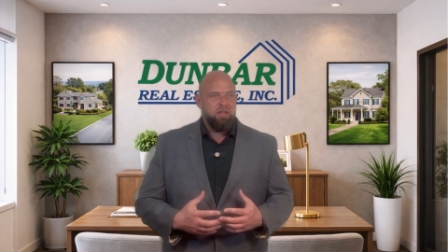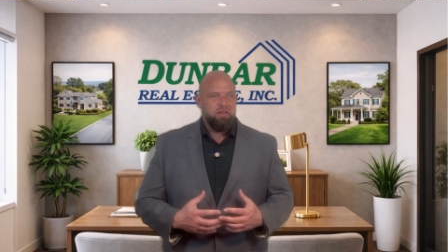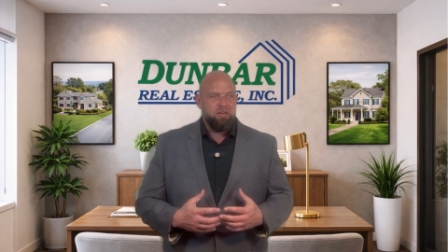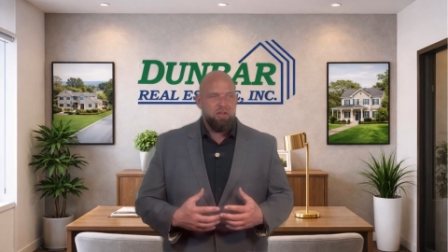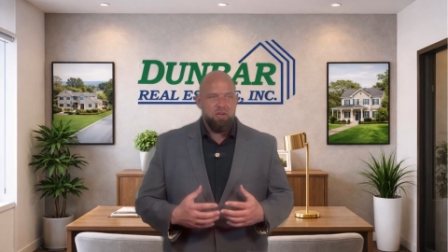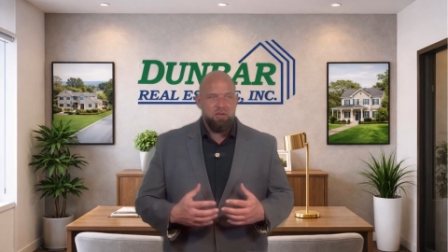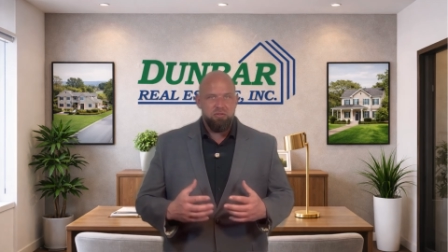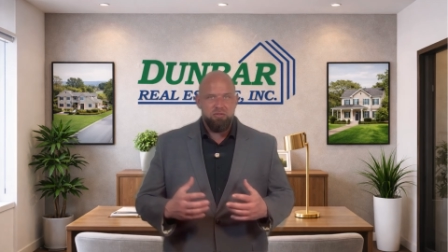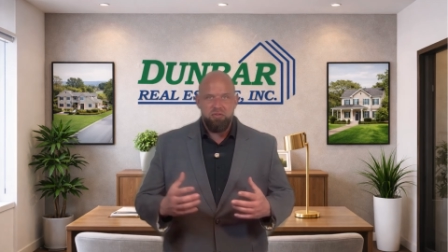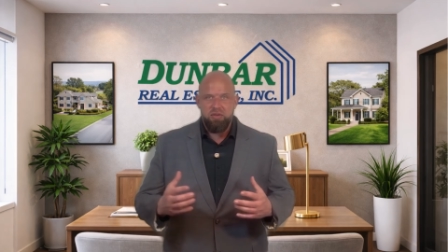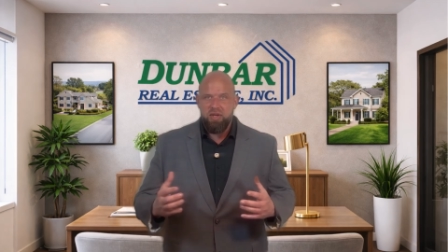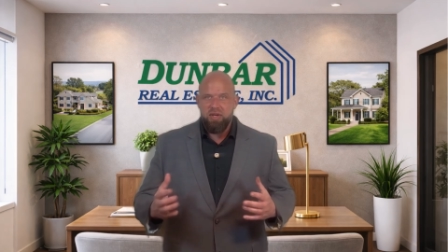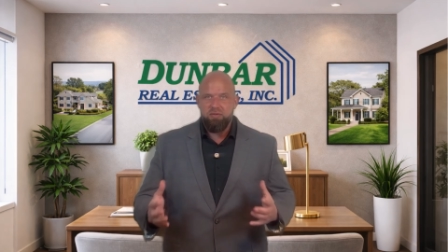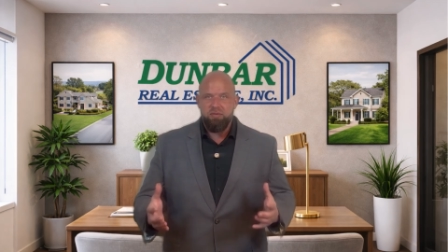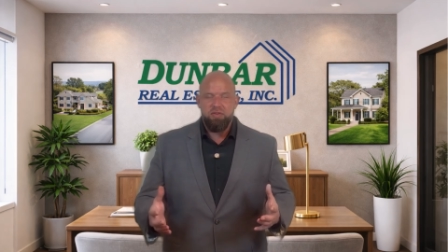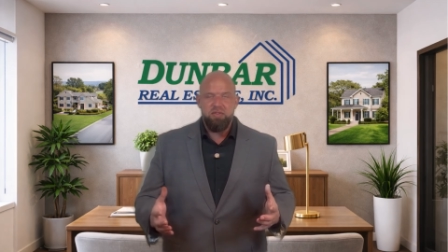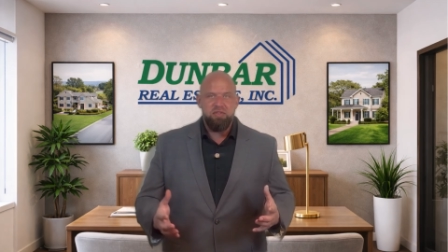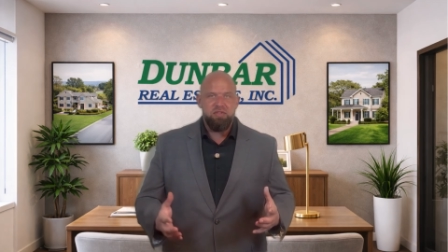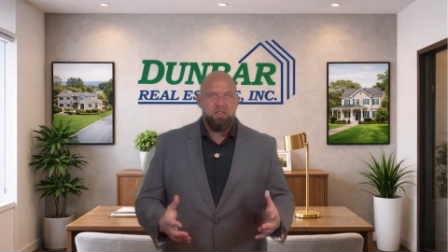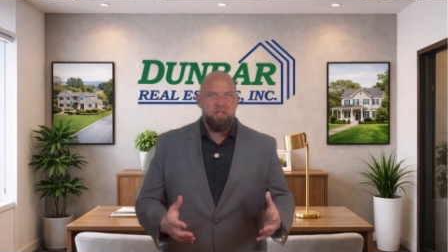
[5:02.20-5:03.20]
It tells
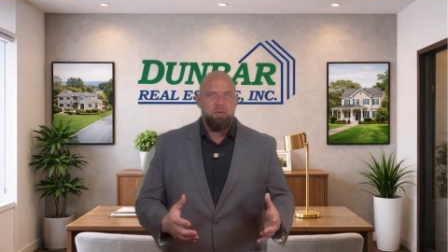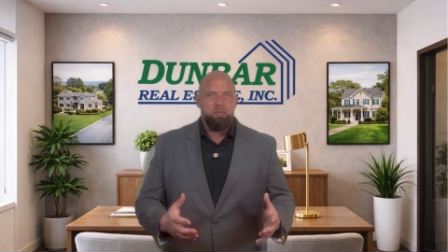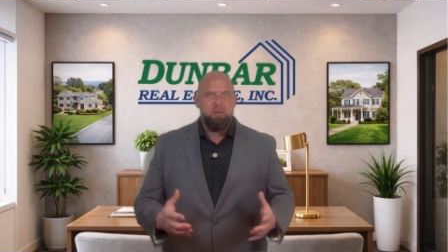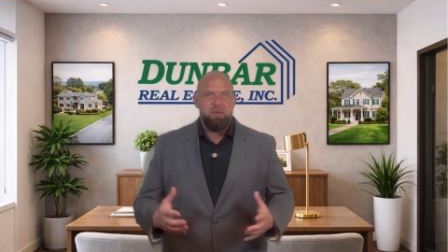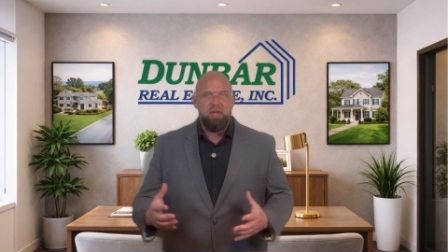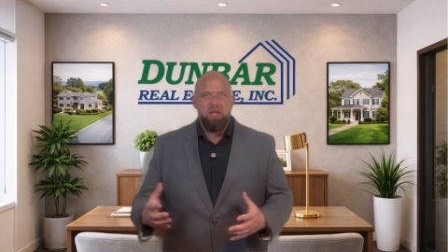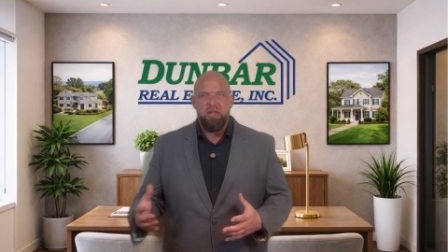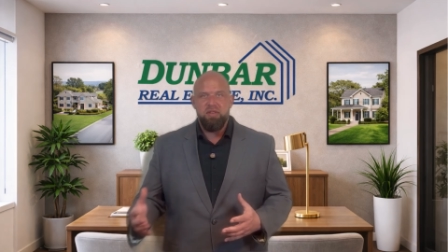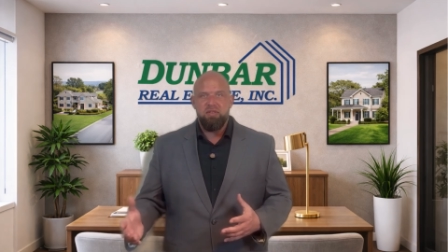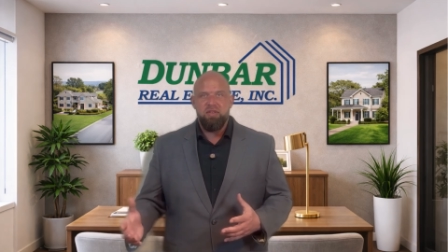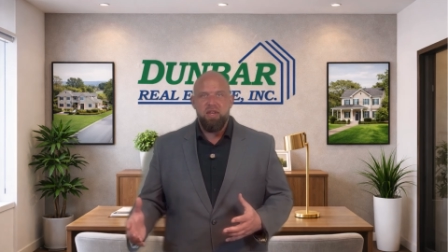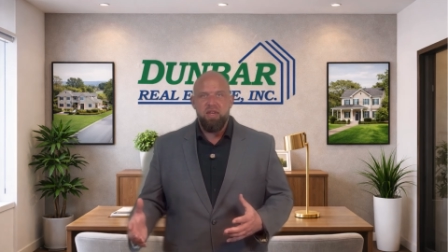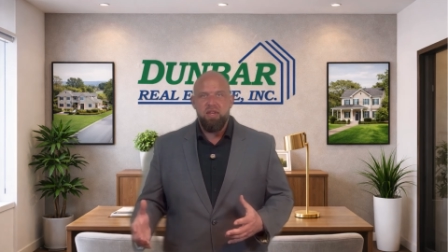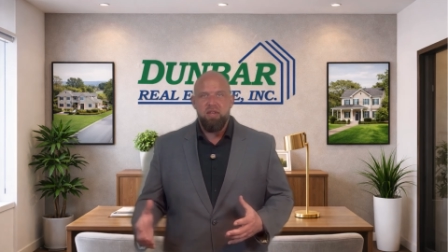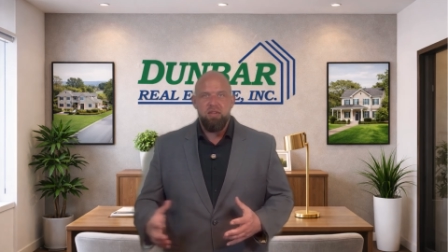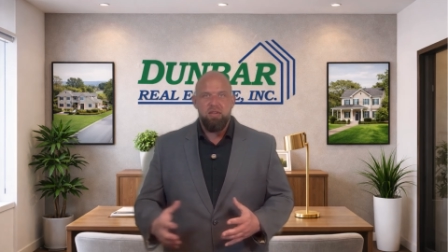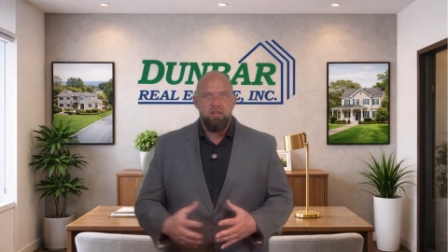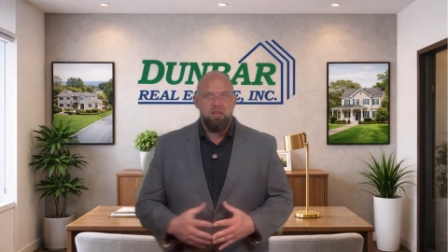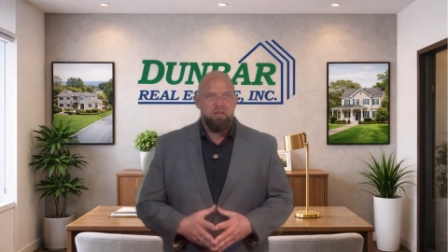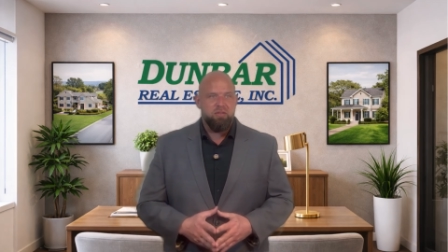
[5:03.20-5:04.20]
you every step that I
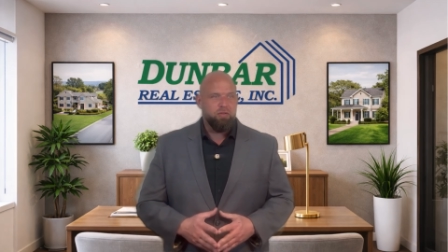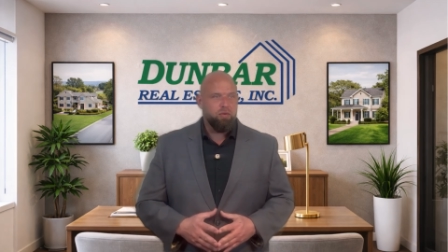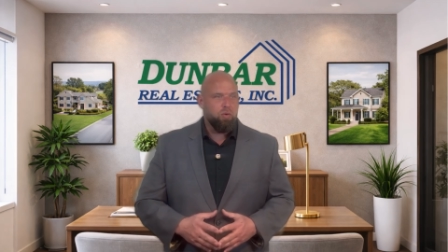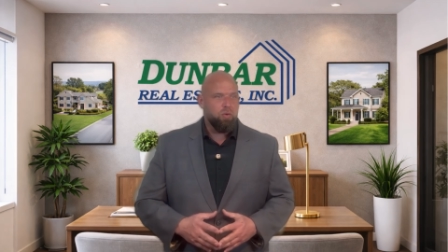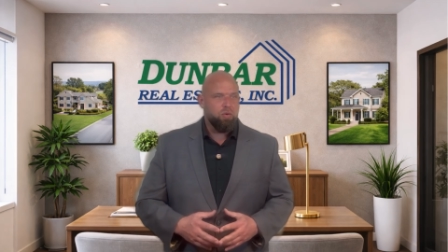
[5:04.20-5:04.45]
take.